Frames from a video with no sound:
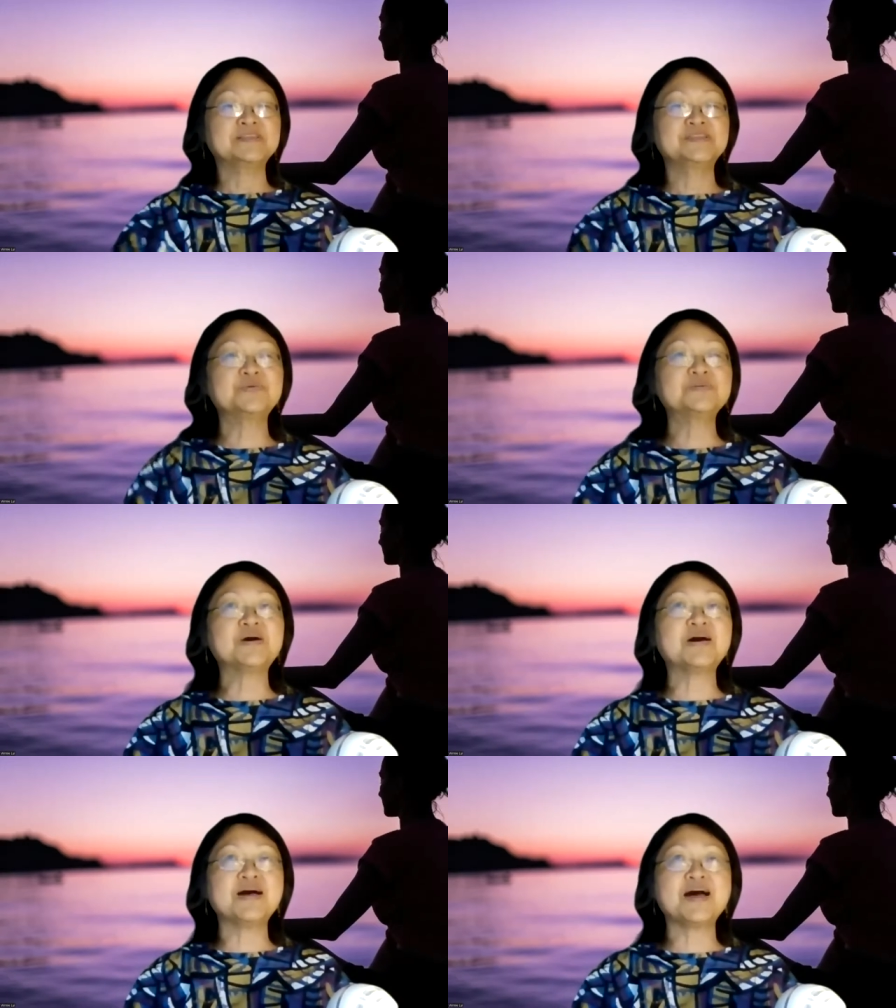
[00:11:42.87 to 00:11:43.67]
So
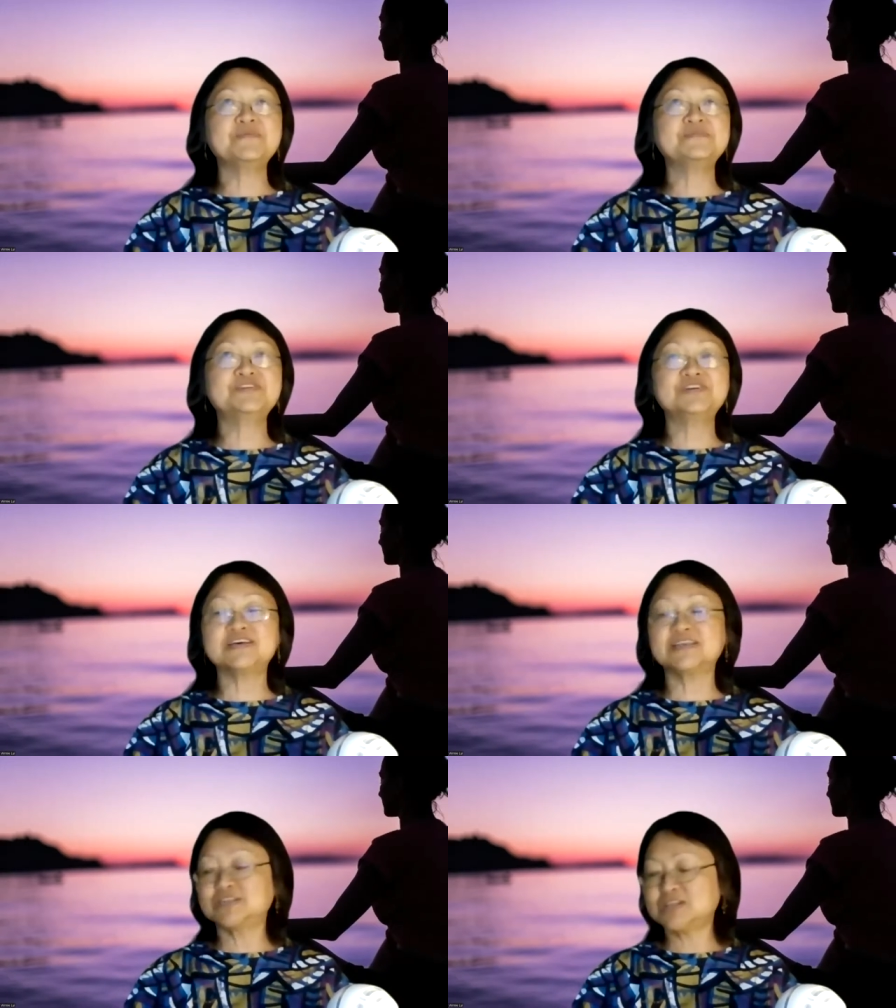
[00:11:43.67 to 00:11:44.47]
I was
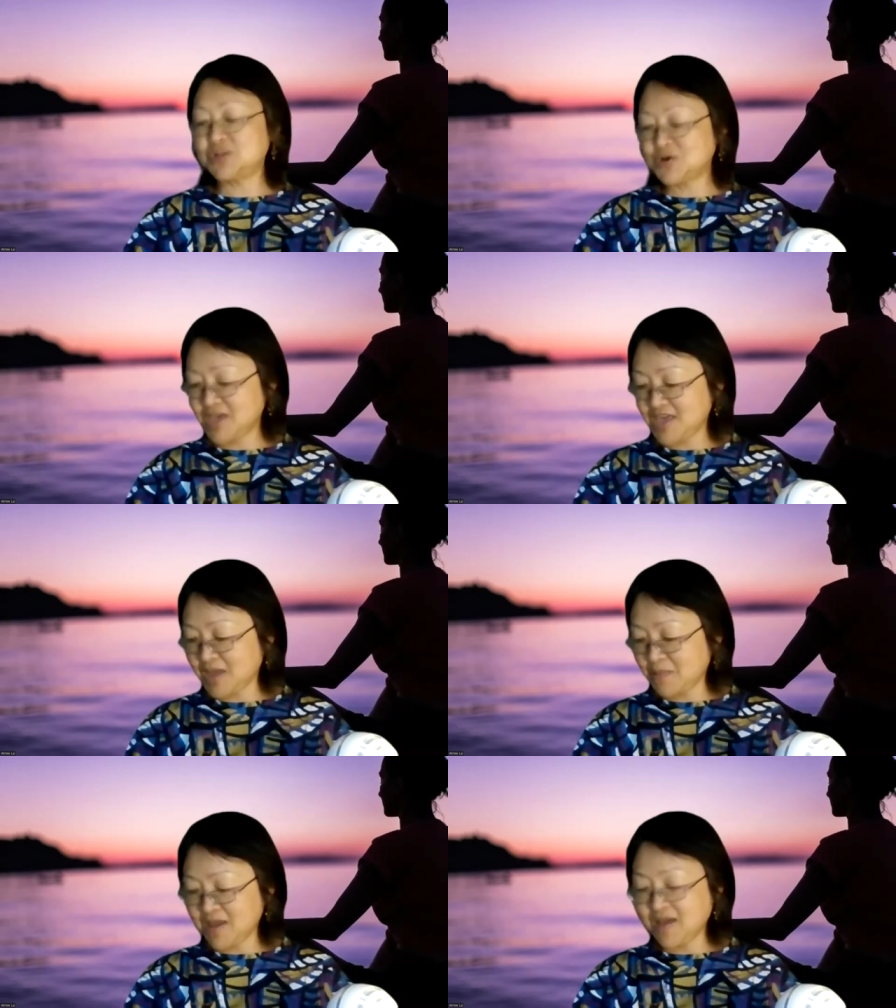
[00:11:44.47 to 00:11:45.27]
just
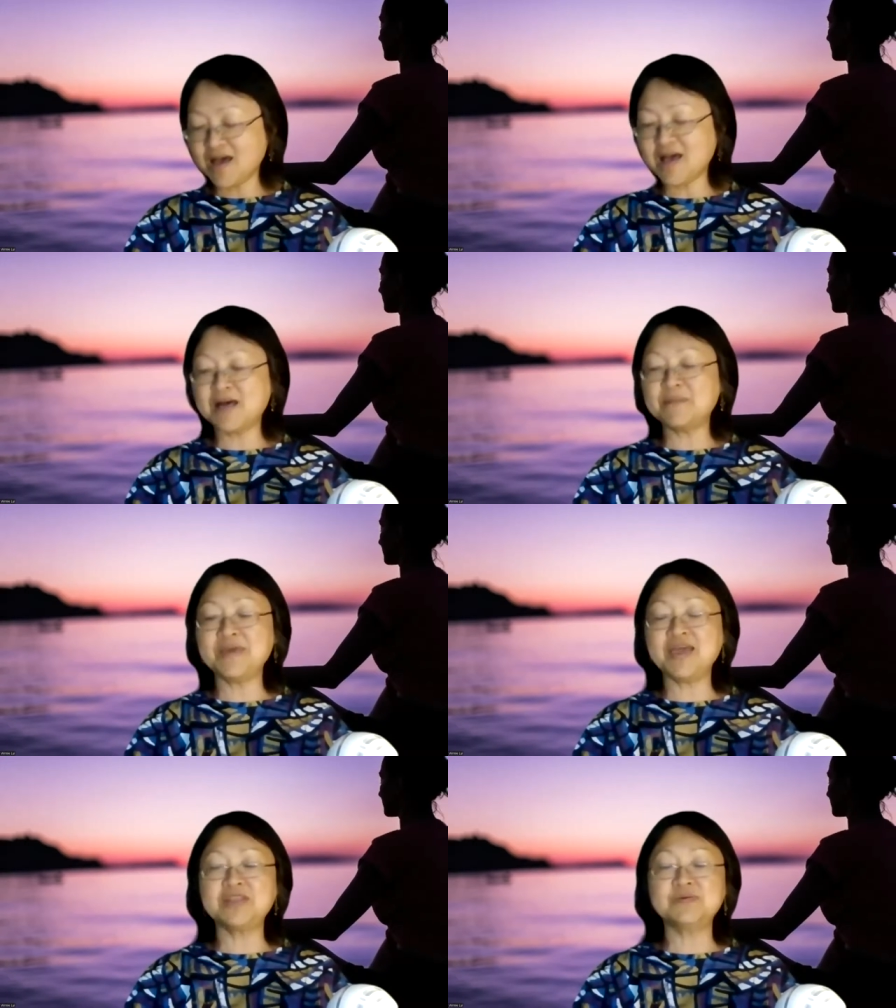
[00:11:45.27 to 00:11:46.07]
looking at my
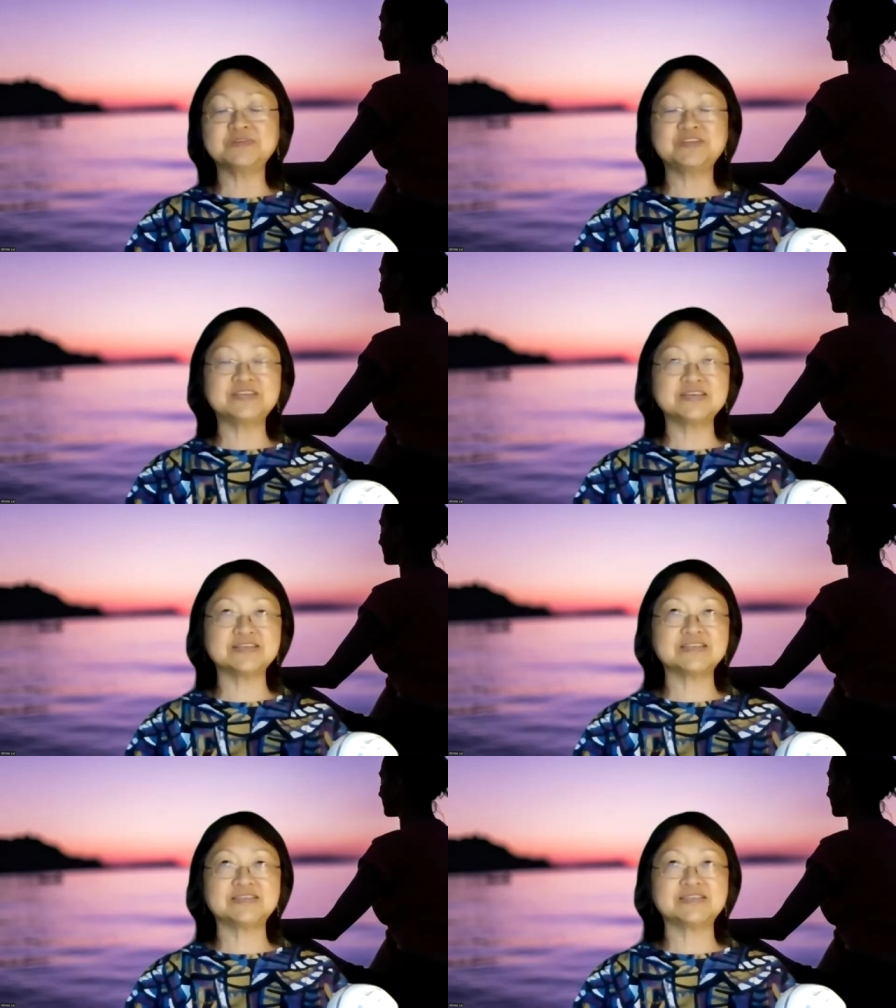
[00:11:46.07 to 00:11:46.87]
arm and I was
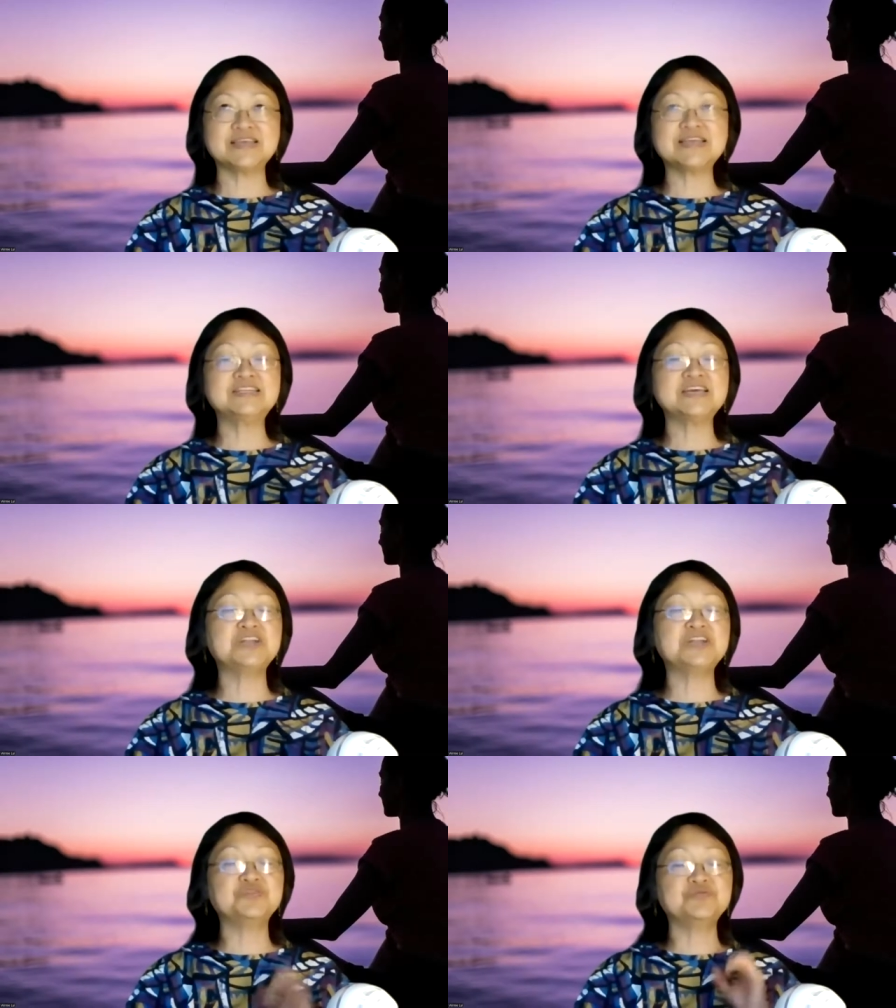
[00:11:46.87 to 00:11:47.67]
just
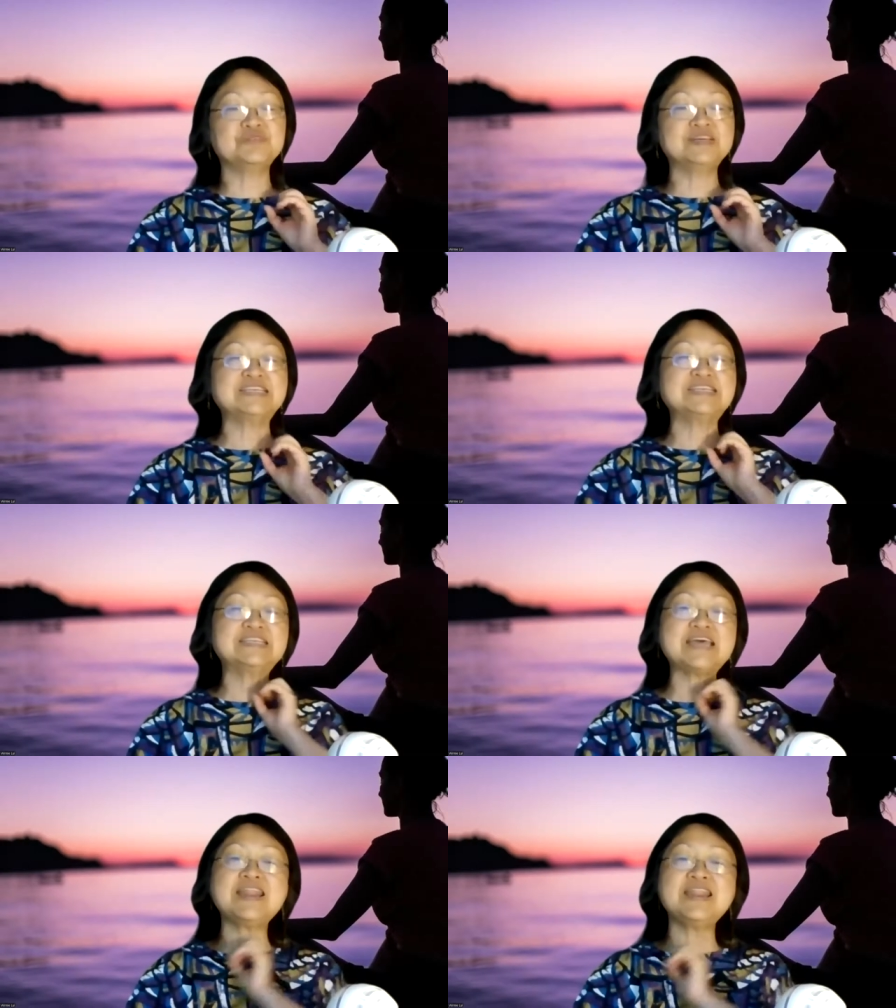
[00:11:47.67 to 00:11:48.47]
intentionally
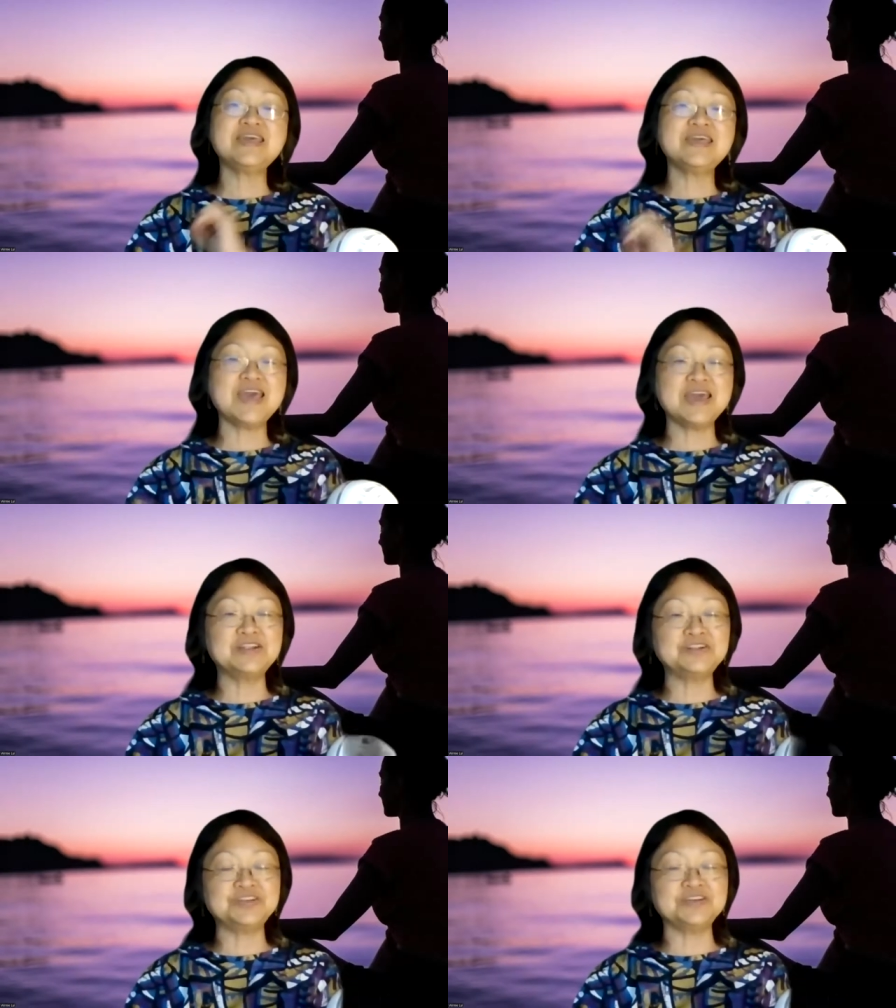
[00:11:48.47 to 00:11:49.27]
sending
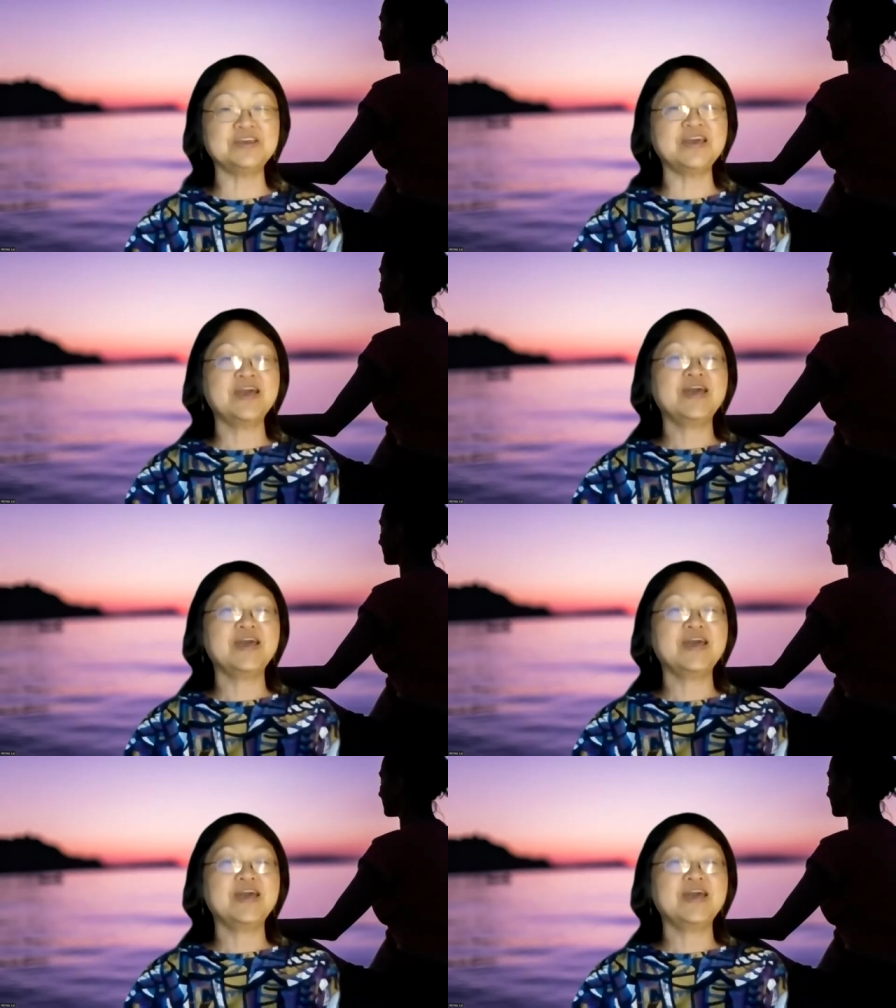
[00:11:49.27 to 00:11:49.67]
energy